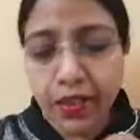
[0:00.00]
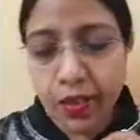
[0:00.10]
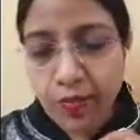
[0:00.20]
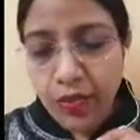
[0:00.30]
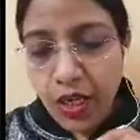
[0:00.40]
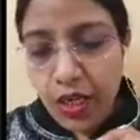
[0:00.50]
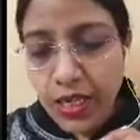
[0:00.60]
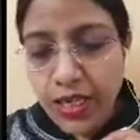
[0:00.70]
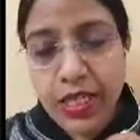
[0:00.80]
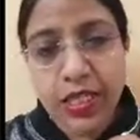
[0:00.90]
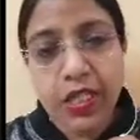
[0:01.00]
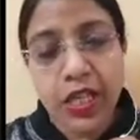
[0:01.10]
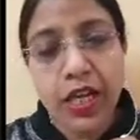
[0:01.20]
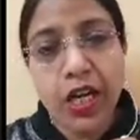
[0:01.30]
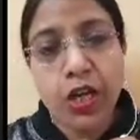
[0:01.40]
he sustained a
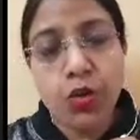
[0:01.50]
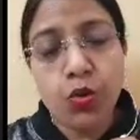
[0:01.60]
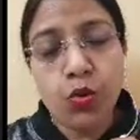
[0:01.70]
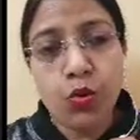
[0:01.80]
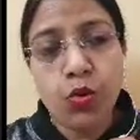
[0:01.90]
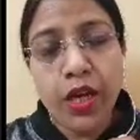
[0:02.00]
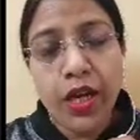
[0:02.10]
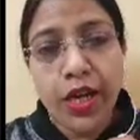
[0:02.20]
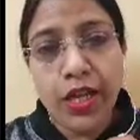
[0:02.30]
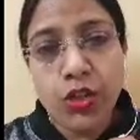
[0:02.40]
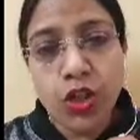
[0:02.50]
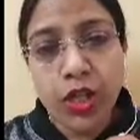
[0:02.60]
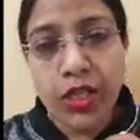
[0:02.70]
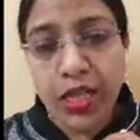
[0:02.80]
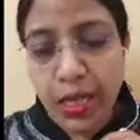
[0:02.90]
2-inch
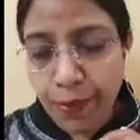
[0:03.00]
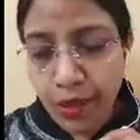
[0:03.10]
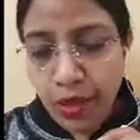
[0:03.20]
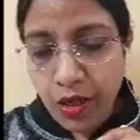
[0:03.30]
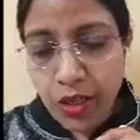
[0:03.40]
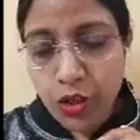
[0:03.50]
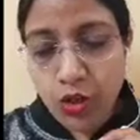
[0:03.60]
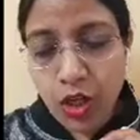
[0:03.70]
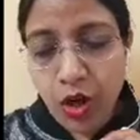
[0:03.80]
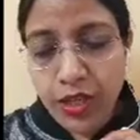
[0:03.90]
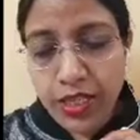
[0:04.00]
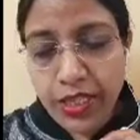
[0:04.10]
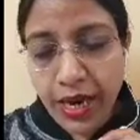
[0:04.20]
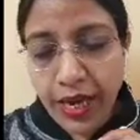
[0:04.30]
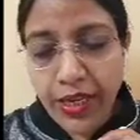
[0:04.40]
deep injury on his head,
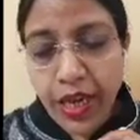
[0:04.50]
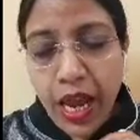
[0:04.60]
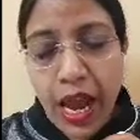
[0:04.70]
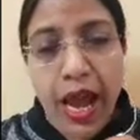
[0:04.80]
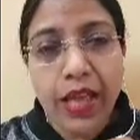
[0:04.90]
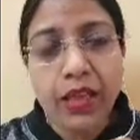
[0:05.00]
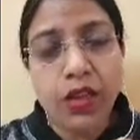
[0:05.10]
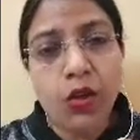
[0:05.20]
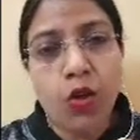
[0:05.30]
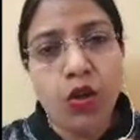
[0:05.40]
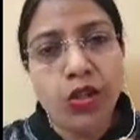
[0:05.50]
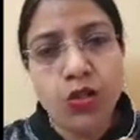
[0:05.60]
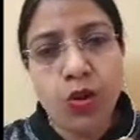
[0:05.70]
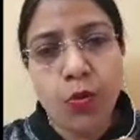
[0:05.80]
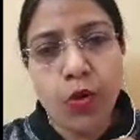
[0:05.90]
and the doctor's
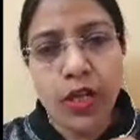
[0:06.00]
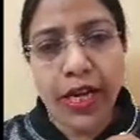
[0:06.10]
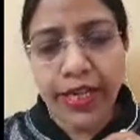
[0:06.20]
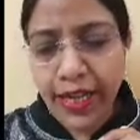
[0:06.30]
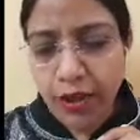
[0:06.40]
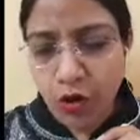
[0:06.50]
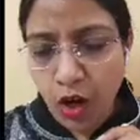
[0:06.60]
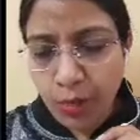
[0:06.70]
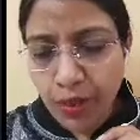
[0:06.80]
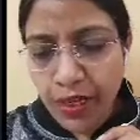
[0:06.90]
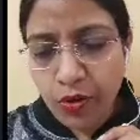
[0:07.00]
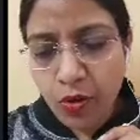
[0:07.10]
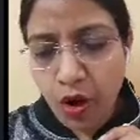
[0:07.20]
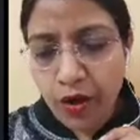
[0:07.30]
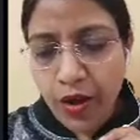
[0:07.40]
report, it cannot be wrong.
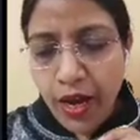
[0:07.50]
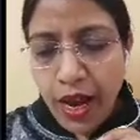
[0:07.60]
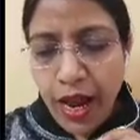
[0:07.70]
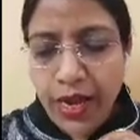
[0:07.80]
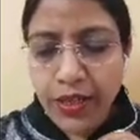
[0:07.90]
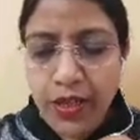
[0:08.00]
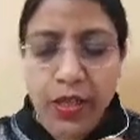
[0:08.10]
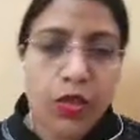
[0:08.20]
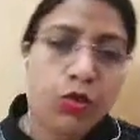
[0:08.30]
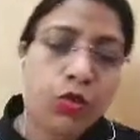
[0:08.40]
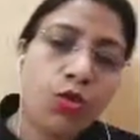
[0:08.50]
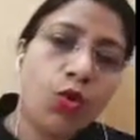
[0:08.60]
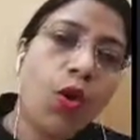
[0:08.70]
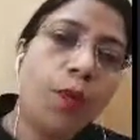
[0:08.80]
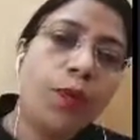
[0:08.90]
And so
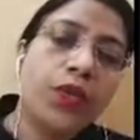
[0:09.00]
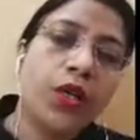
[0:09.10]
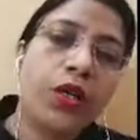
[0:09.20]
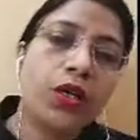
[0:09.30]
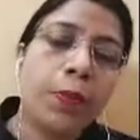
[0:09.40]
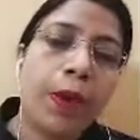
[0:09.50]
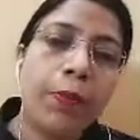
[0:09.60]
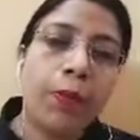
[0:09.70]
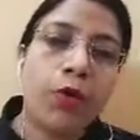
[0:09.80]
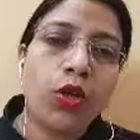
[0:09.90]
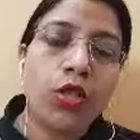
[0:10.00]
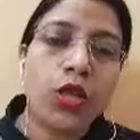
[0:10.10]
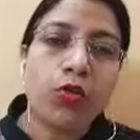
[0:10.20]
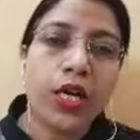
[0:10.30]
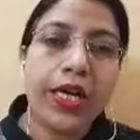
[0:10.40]
the public prosecutor,
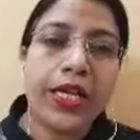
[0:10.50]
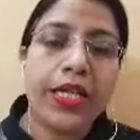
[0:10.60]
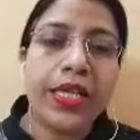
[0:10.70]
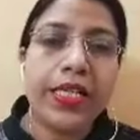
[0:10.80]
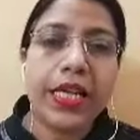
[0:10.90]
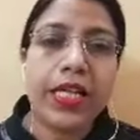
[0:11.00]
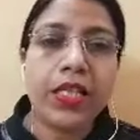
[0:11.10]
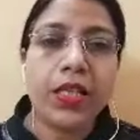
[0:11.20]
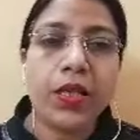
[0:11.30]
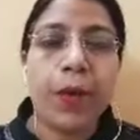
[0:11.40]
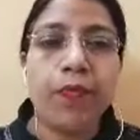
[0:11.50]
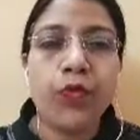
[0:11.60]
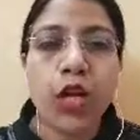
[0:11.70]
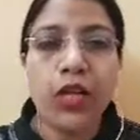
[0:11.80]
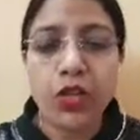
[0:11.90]
he tells the judge
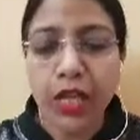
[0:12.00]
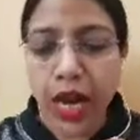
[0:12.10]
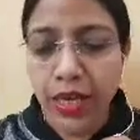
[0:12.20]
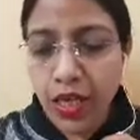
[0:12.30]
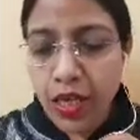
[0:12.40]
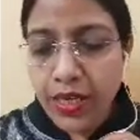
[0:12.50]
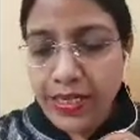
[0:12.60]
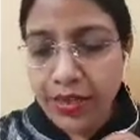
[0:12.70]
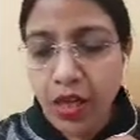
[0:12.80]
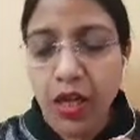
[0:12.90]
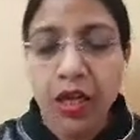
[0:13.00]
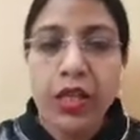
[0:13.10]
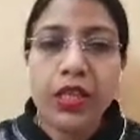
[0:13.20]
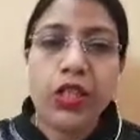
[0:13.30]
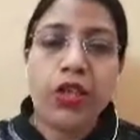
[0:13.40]
that, sir, the
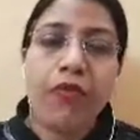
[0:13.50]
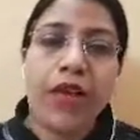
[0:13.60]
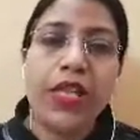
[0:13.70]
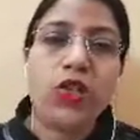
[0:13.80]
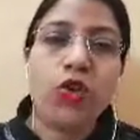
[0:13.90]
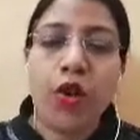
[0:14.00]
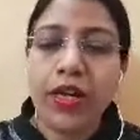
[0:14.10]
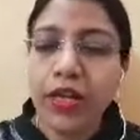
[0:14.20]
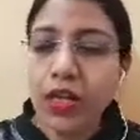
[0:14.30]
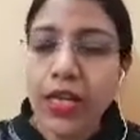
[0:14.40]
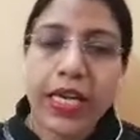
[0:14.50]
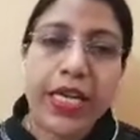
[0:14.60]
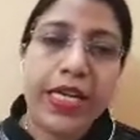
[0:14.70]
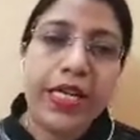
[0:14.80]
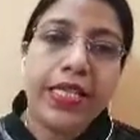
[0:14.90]
defense lawyer, he is
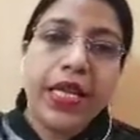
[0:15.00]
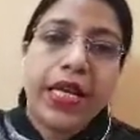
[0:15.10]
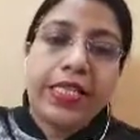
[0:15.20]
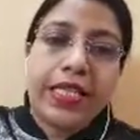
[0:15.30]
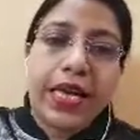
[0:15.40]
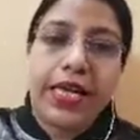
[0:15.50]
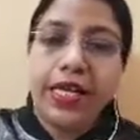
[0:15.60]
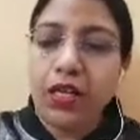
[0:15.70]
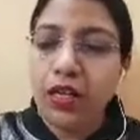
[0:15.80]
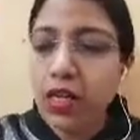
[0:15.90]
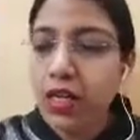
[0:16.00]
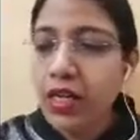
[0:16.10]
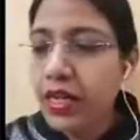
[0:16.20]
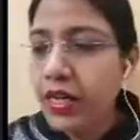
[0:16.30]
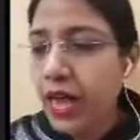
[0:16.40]
telling a
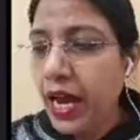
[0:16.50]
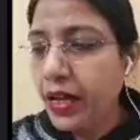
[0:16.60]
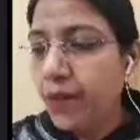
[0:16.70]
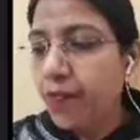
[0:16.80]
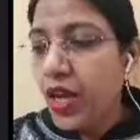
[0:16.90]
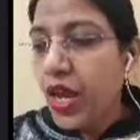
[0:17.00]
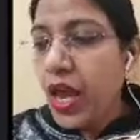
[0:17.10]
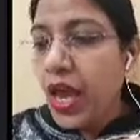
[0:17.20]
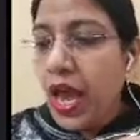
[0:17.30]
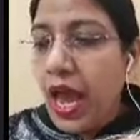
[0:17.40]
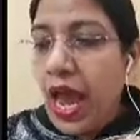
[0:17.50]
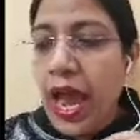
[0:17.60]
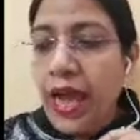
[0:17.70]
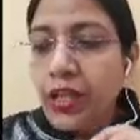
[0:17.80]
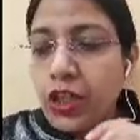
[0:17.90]
lie. And
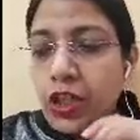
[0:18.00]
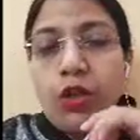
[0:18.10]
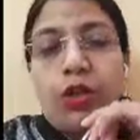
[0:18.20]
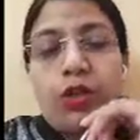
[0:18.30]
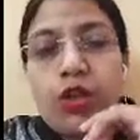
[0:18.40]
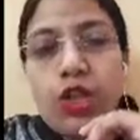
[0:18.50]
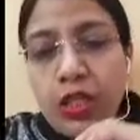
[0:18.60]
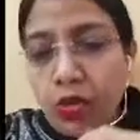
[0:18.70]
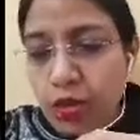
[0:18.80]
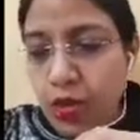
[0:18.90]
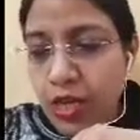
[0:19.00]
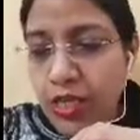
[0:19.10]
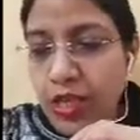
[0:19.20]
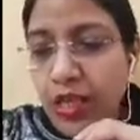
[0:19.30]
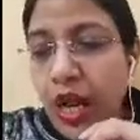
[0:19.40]
the judge also says that
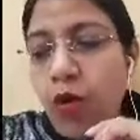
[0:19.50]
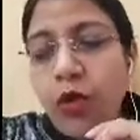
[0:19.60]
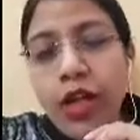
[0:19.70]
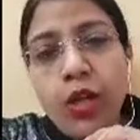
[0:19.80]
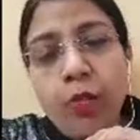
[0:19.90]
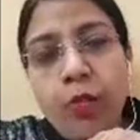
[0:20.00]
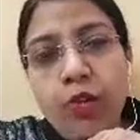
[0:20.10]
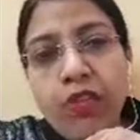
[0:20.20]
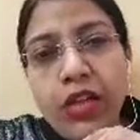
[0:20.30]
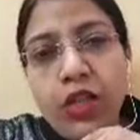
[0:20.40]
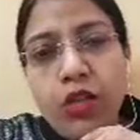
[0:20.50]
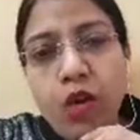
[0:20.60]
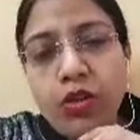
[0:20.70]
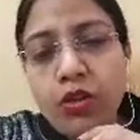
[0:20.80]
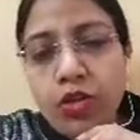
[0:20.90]
how can you prove that the doctor's
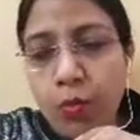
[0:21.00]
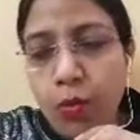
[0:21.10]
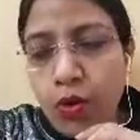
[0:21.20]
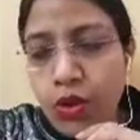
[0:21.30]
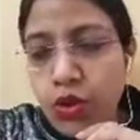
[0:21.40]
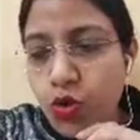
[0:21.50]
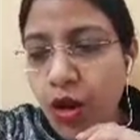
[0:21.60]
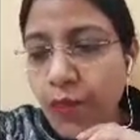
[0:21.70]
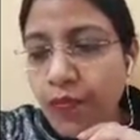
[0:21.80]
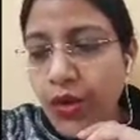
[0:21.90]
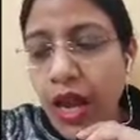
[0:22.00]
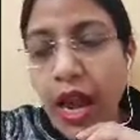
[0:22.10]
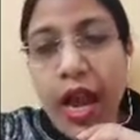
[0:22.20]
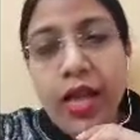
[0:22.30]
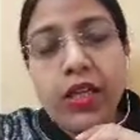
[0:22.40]
report is wrong? And
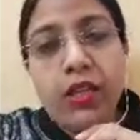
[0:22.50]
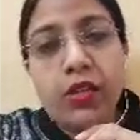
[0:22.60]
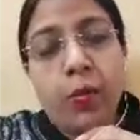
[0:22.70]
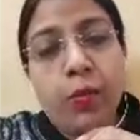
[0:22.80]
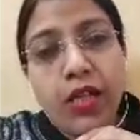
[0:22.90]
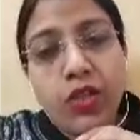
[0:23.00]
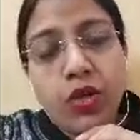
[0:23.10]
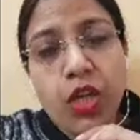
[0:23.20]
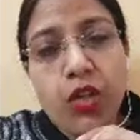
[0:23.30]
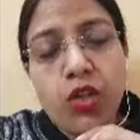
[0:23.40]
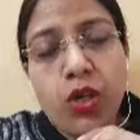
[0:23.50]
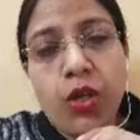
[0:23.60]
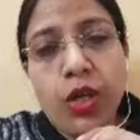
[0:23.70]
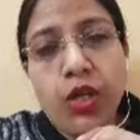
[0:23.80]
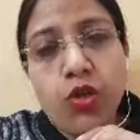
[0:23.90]
the blood-stained shirt, it
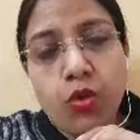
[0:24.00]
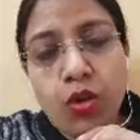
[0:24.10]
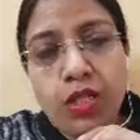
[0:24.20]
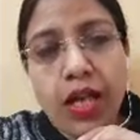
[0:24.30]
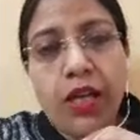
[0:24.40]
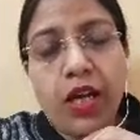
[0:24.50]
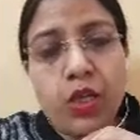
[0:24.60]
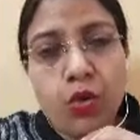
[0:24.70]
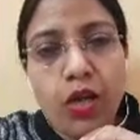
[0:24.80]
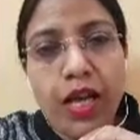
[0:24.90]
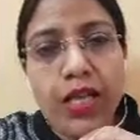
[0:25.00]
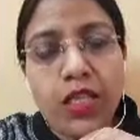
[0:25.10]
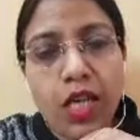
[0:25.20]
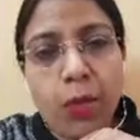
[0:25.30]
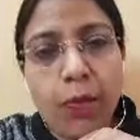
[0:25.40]
shows that assault has taken
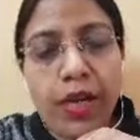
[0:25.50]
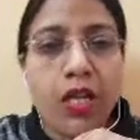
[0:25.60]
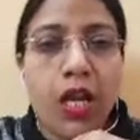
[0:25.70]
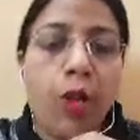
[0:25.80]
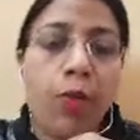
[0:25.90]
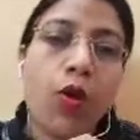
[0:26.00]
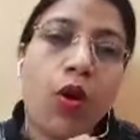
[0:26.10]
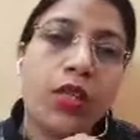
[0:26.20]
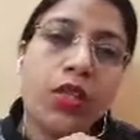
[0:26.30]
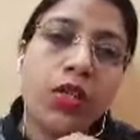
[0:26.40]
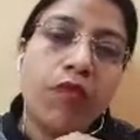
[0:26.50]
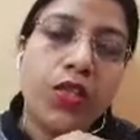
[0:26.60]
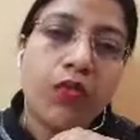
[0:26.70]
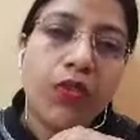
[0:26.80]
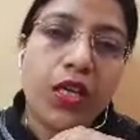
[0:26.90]
place, because the defense
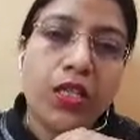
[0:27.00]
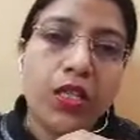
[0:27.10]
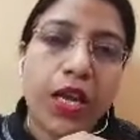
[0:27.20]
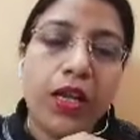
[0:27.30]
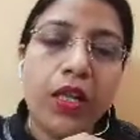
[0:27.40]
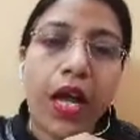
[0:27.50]
witness said that